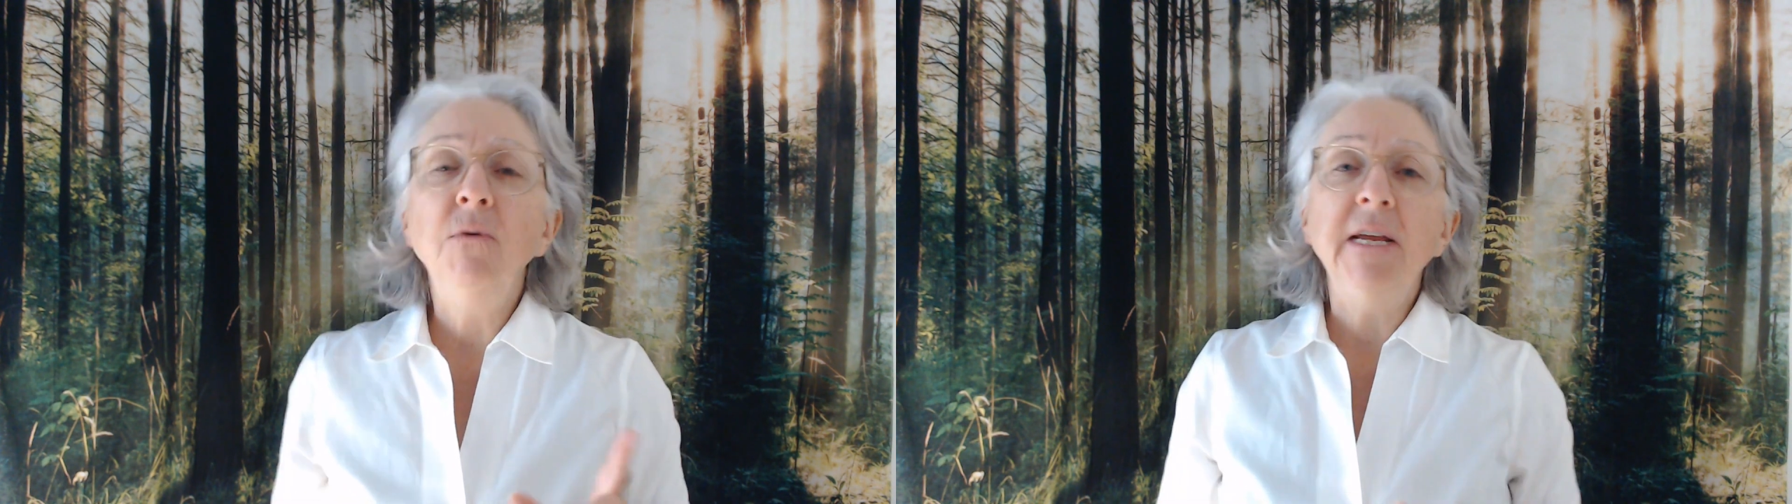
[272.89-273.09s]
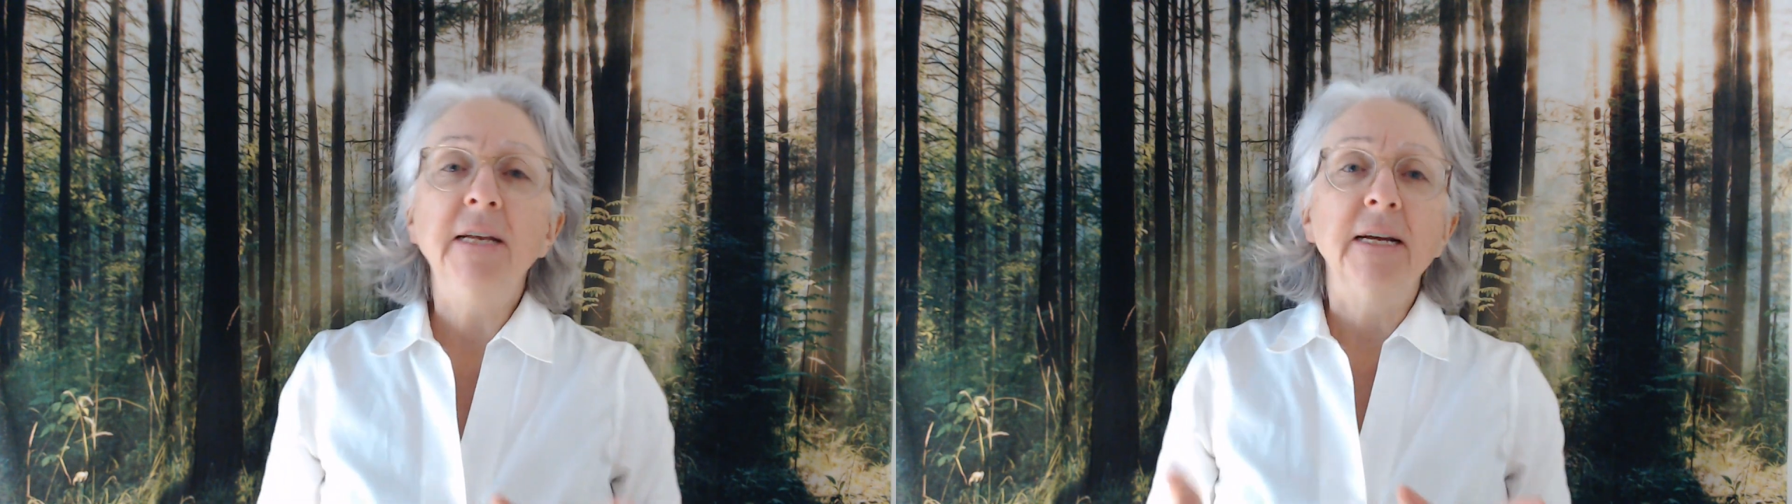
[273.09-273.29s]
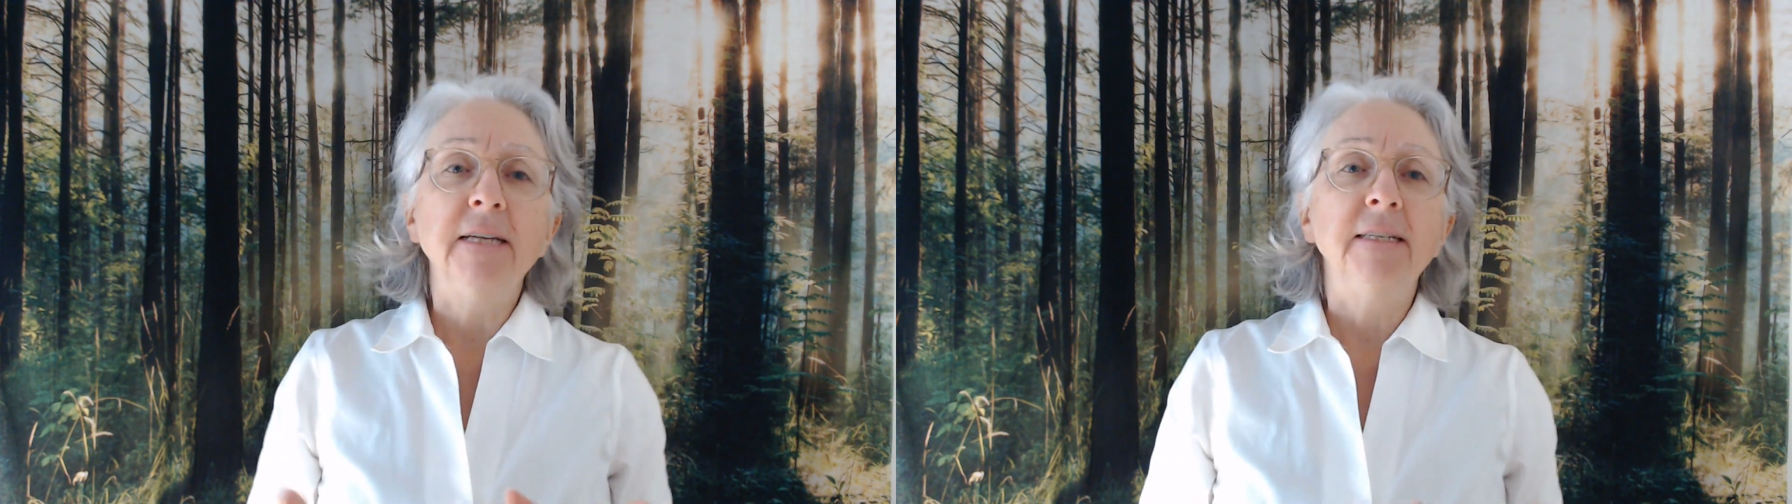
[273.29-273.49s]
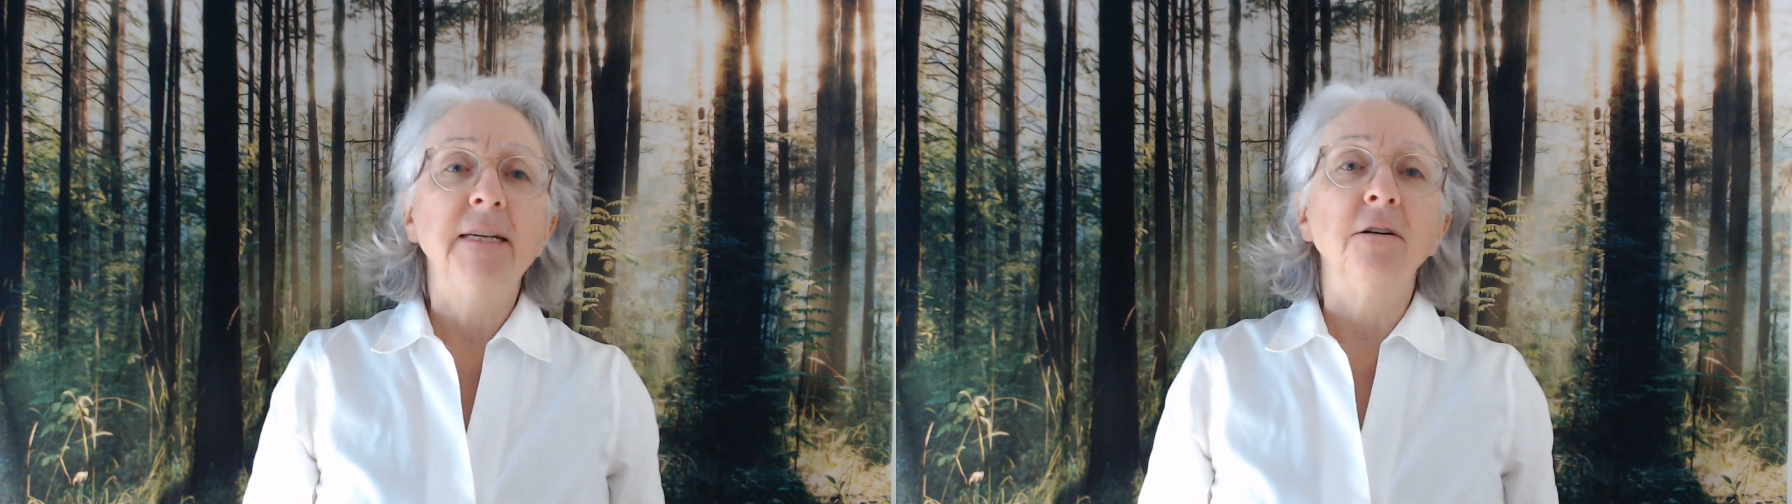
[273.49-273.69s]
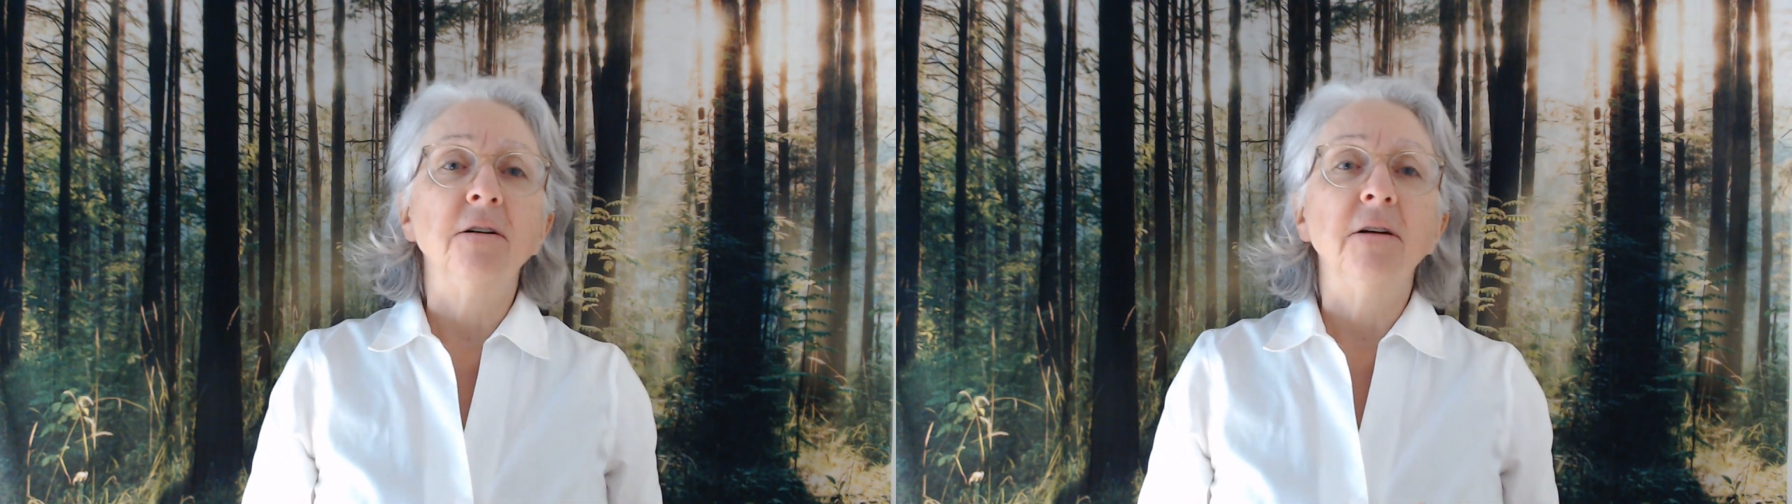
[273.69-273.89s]
we need to
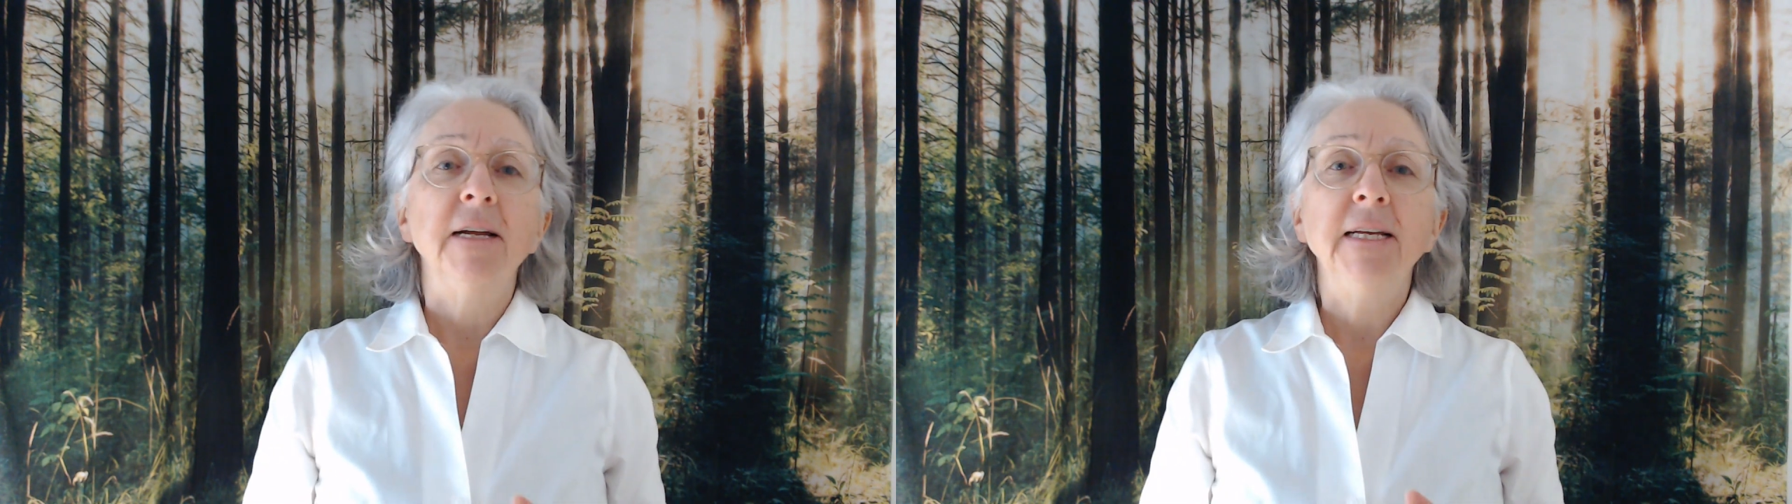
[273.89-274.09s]
consider